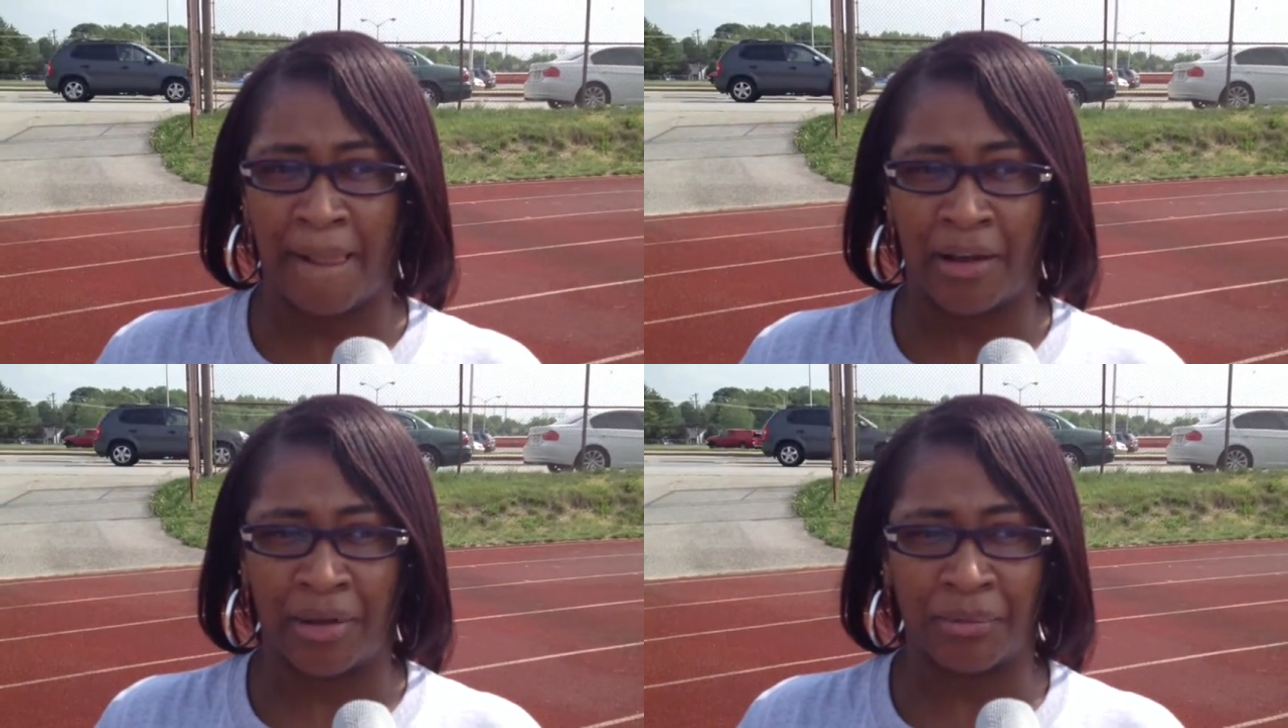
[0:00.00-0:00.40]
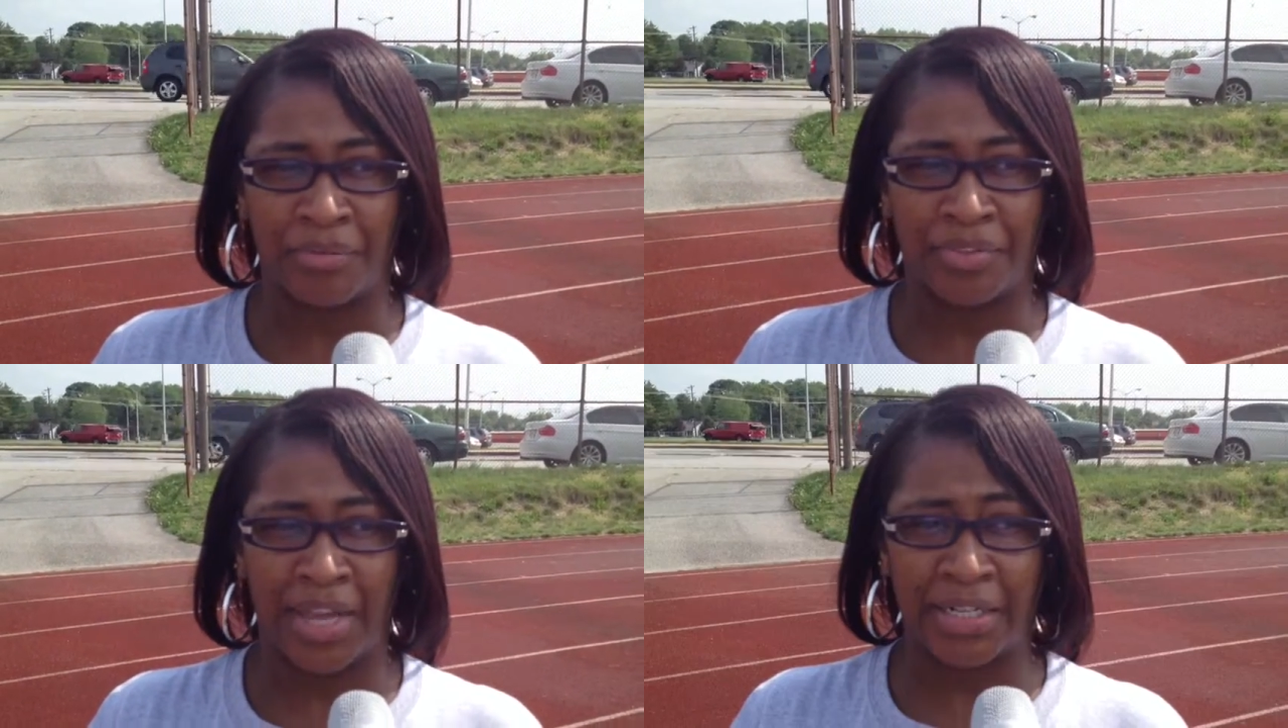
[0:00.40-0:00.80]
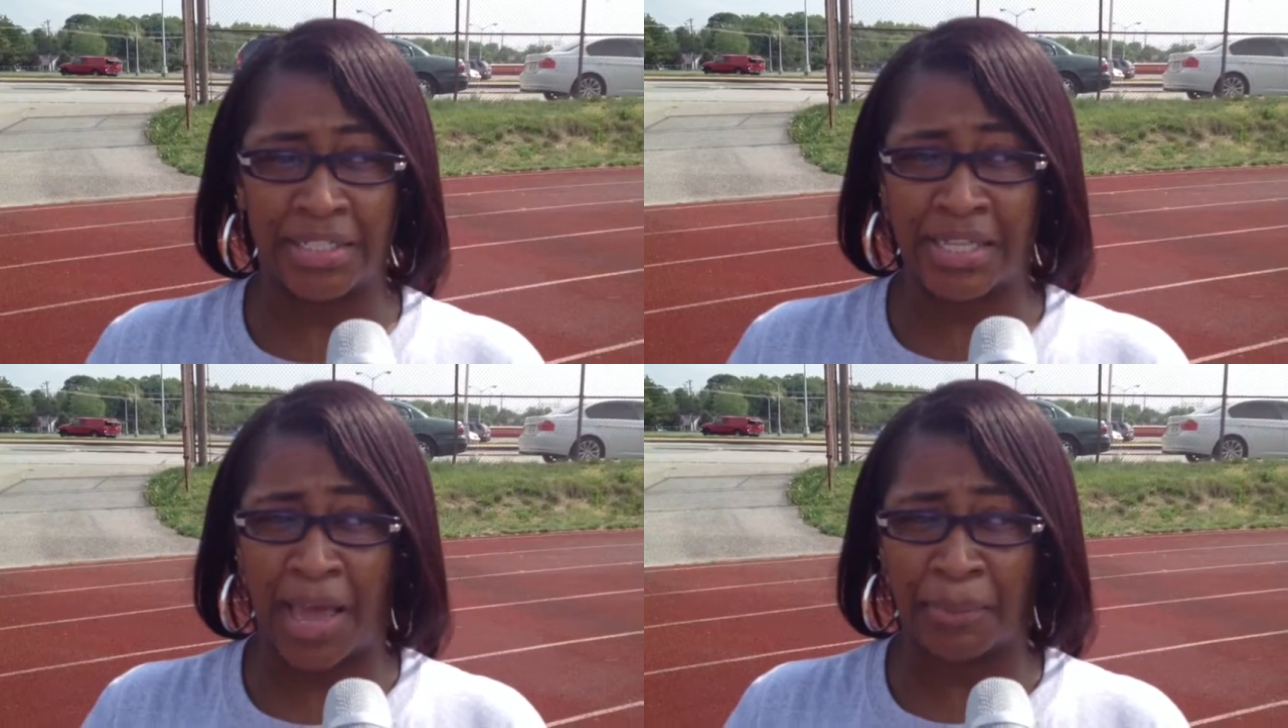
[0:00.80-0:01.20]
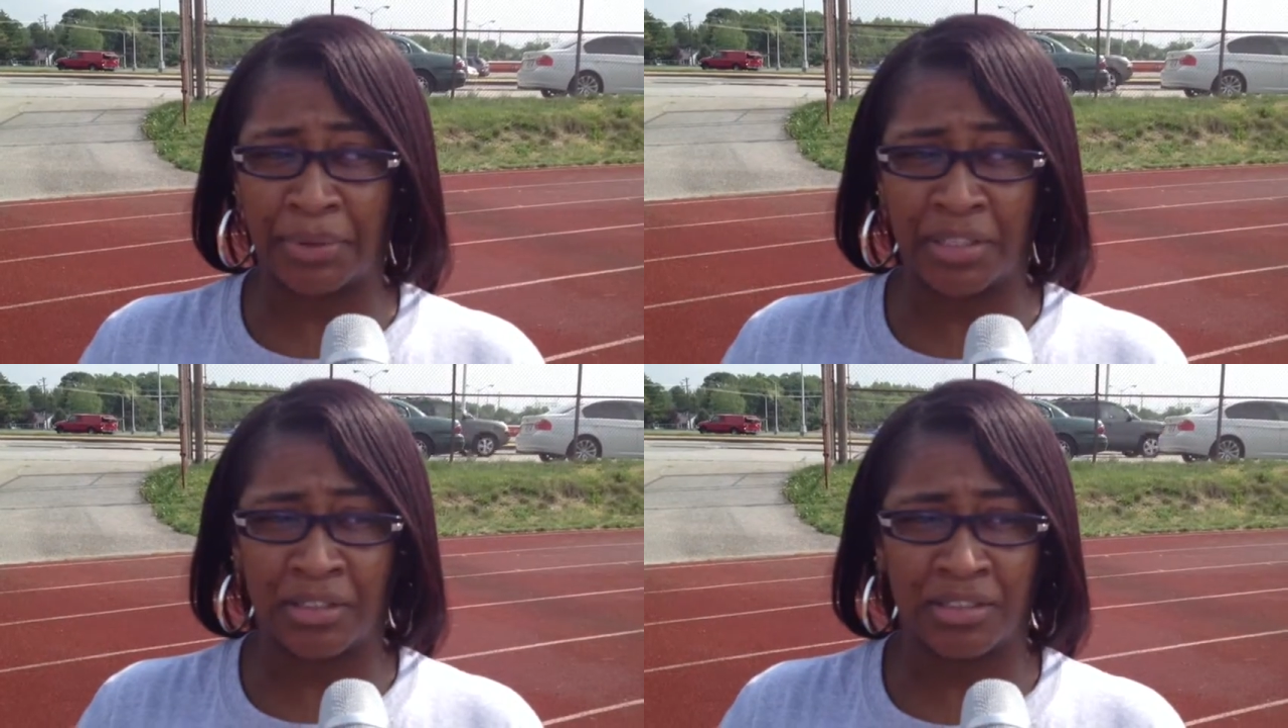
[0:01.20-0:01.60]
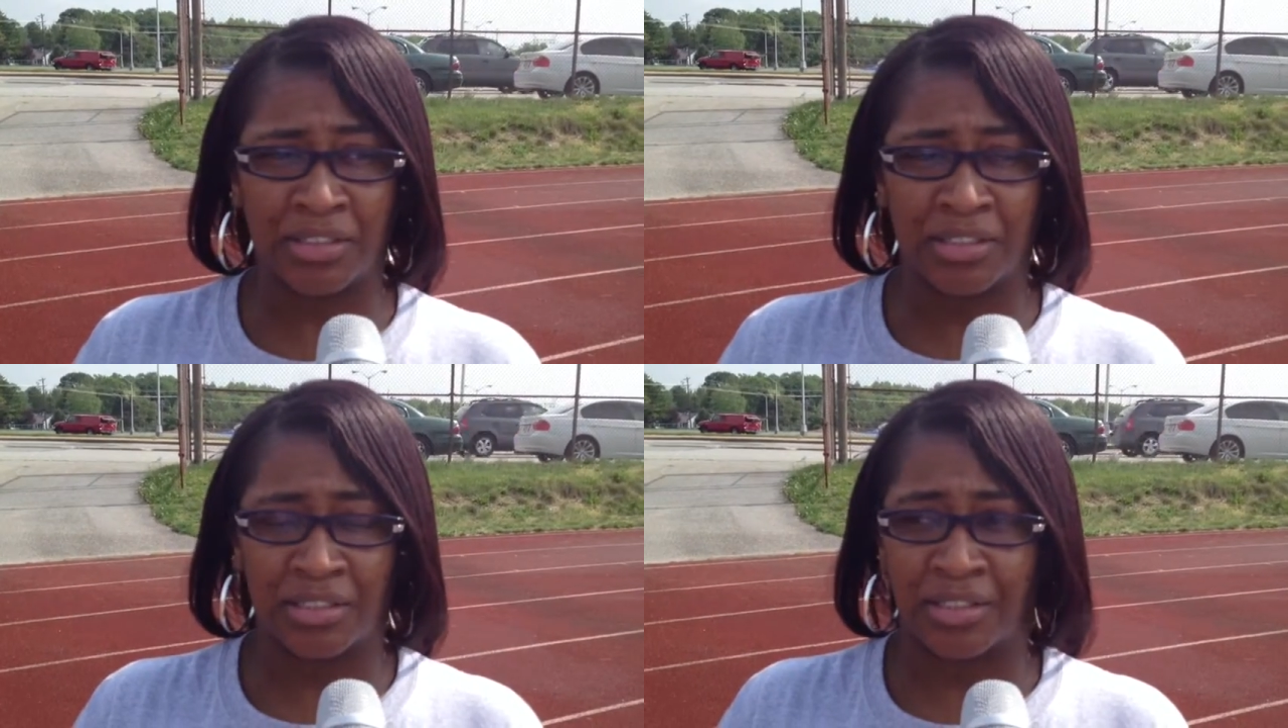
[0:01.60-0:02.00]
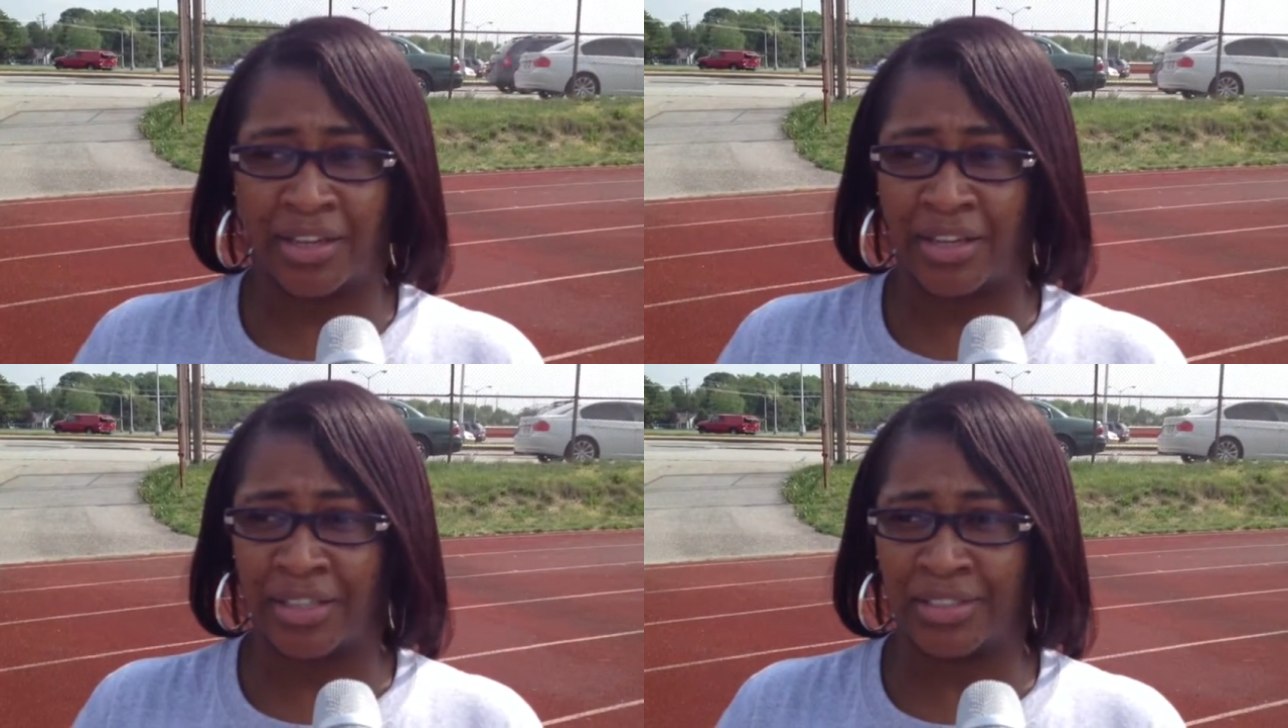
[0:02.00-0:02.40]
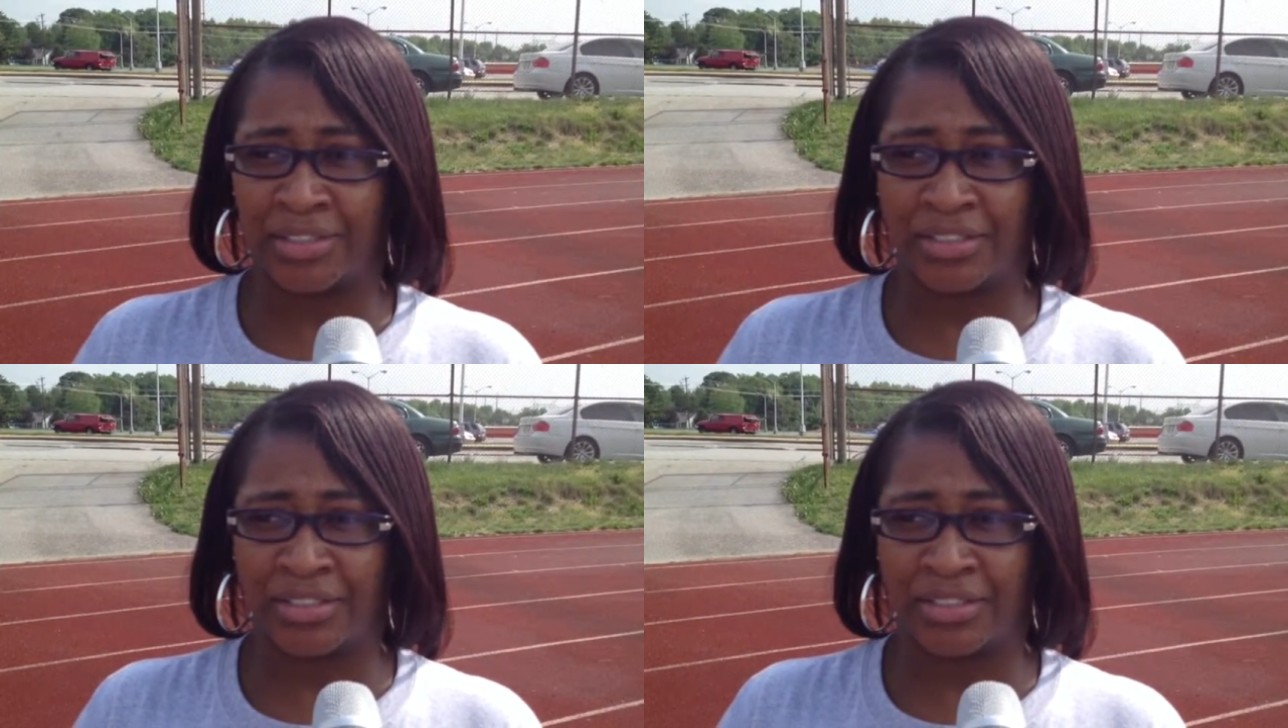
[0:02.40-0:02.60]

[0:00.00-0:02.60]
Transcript: that he's happy, that